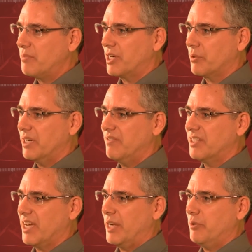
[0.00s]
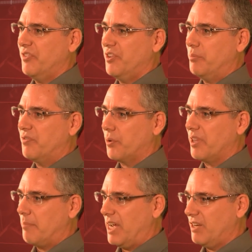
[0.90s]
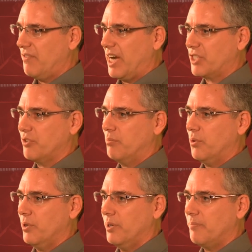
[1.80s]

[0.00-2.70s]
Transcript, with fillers: degree of design review before they manufacture a board.